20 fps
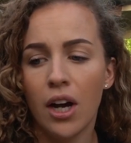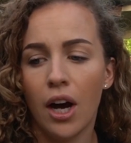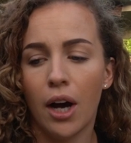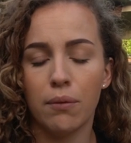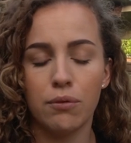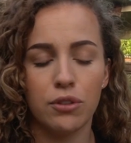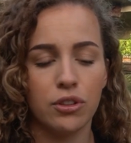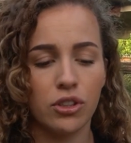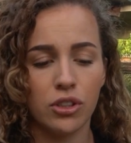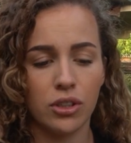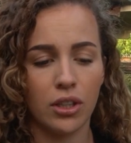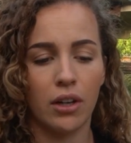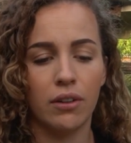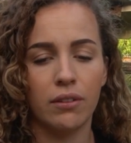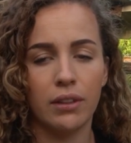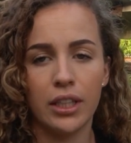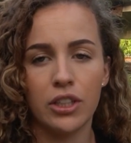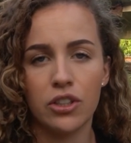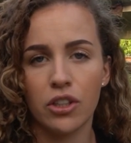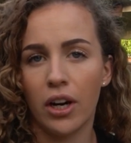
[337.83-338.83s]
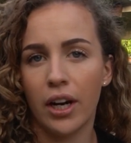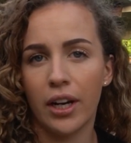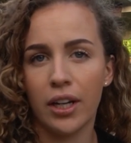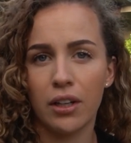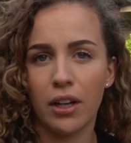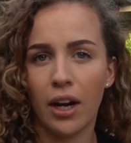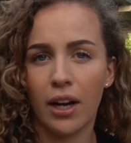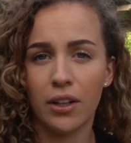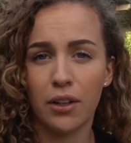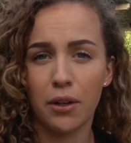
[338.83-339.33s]
I'm just currently
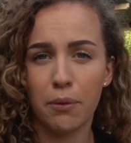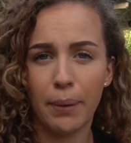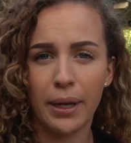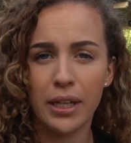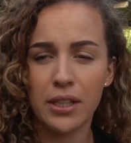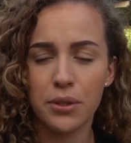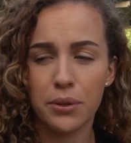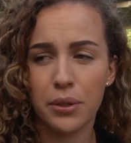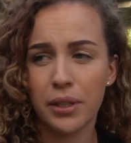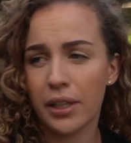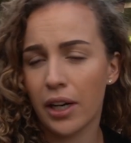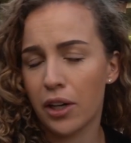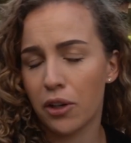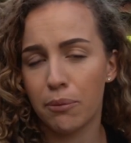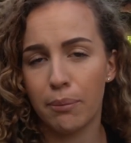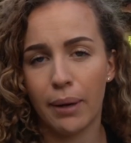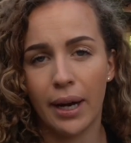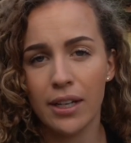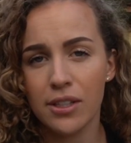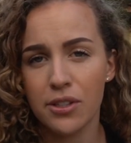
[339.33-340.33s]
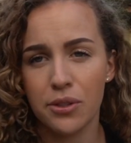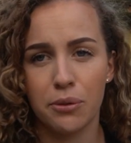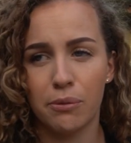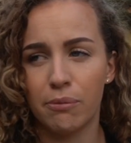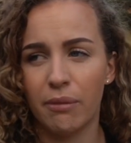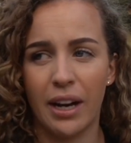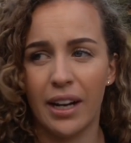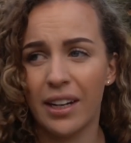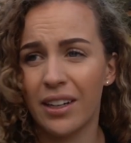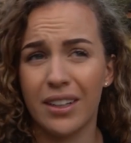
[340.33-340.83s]
trying colour pencil again on pastel
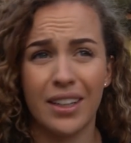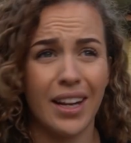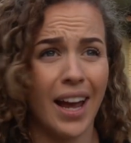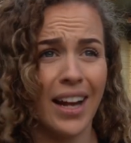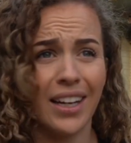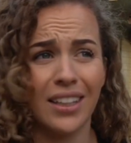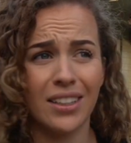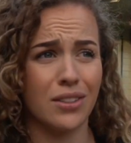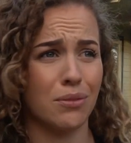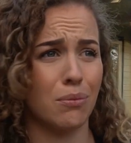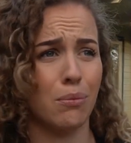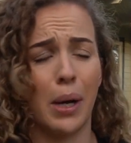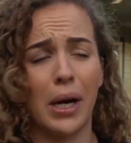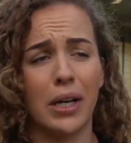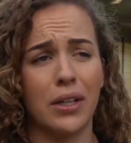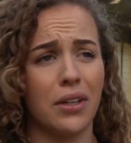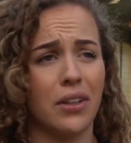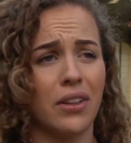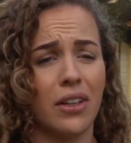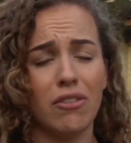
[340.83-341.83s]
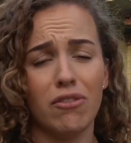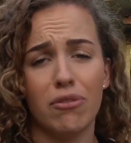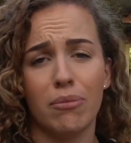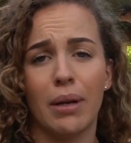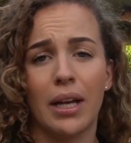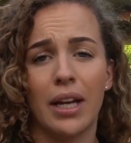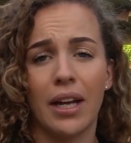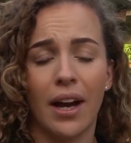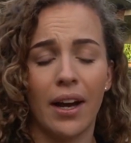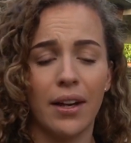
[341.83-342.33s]
matte, and again it's a brand new thing for
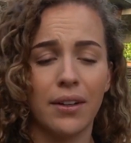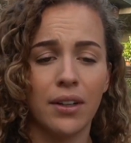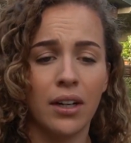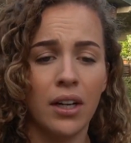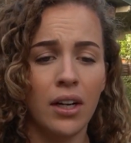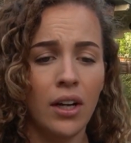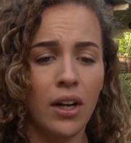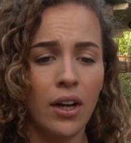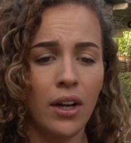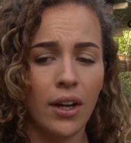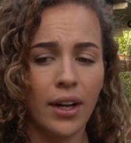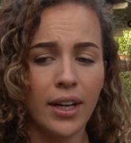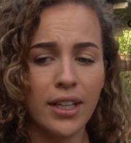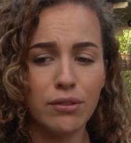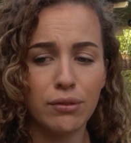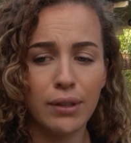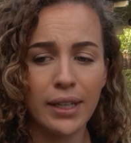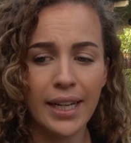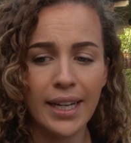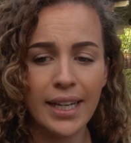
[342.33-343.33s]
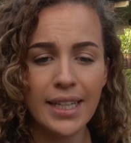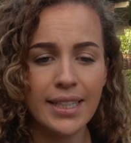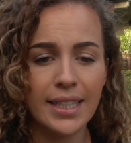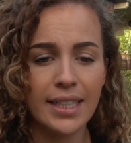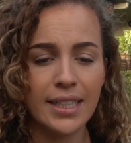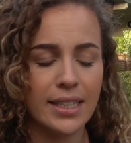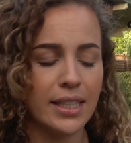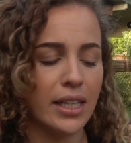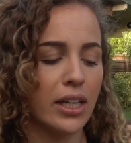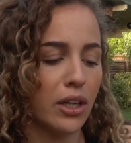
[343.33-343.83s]
me, and it's really
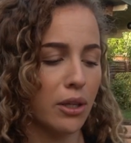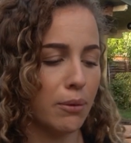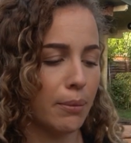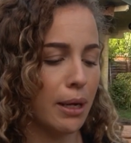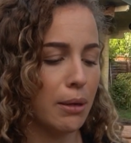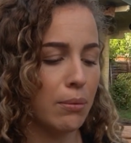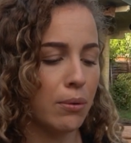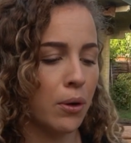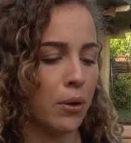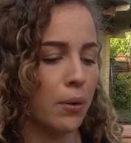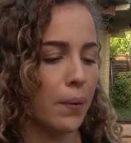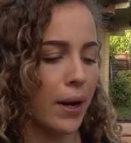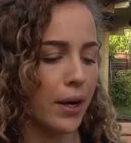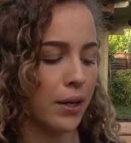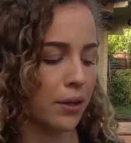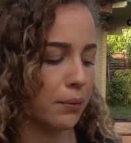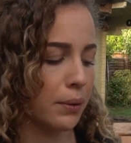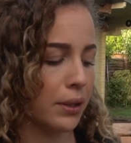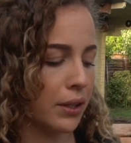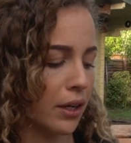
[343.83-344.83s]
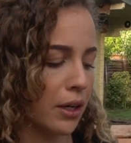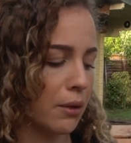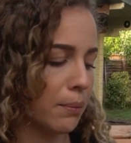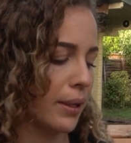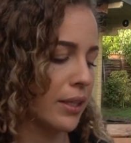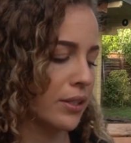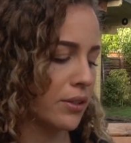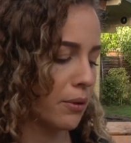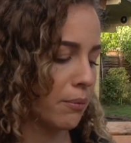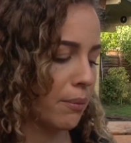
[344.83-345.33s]
easy to see other people who work with colour
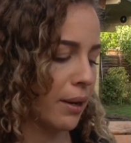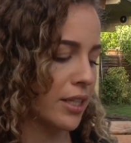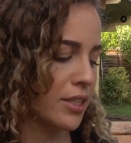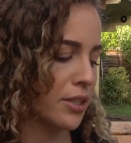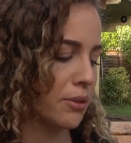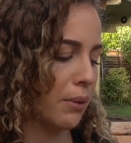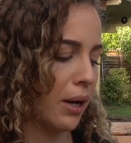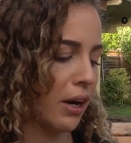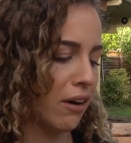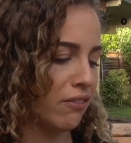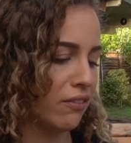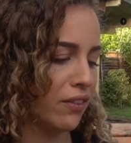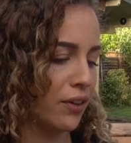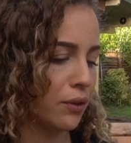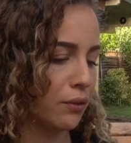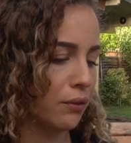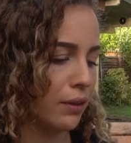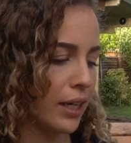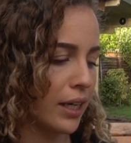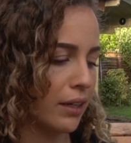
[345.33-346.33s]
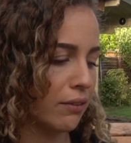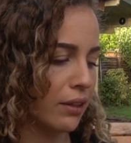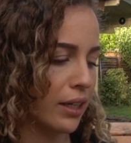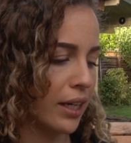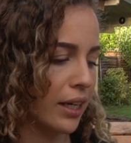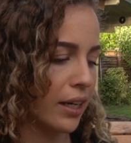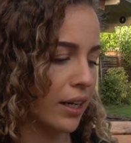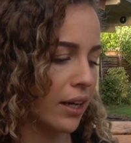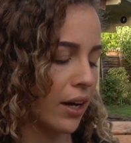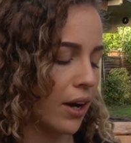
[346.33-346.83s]
pencil and pastel matte and feel really,
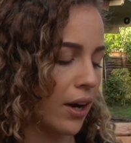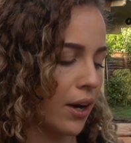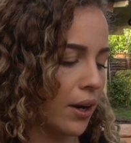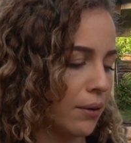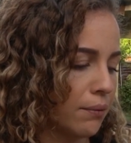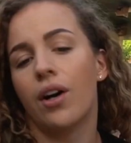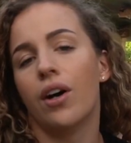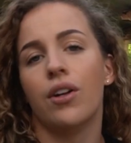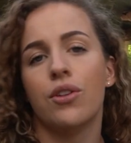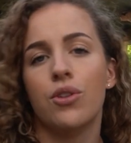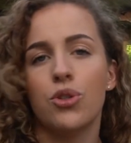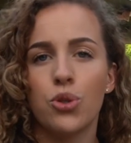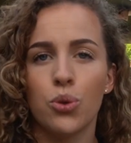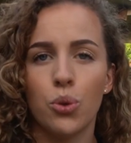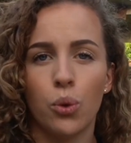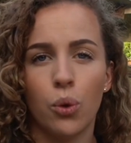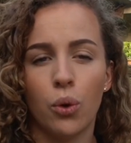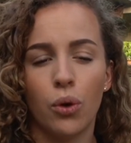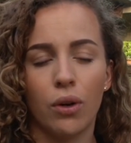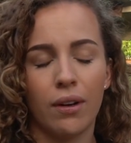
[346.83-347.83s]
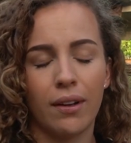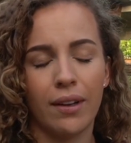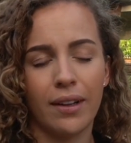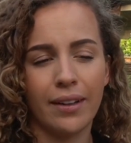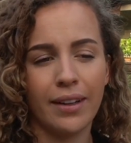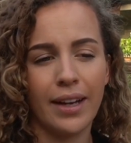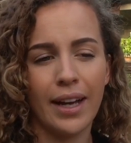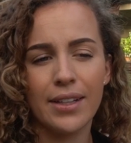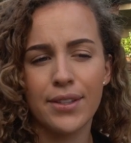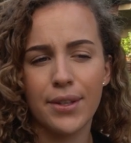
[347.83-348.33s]
really unsure
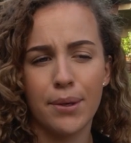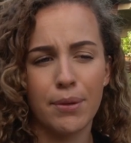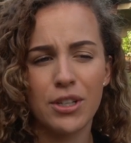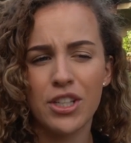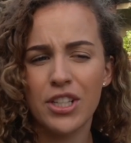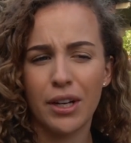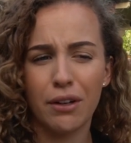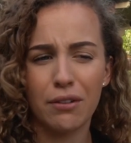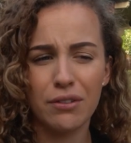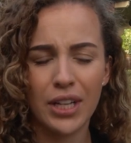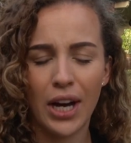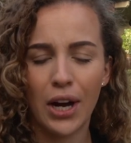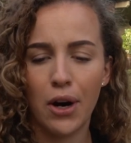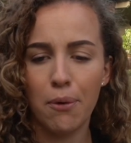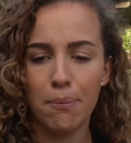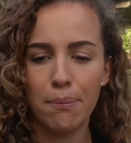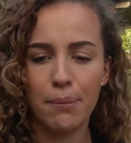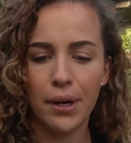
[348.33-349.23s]
and get so much self-doubt.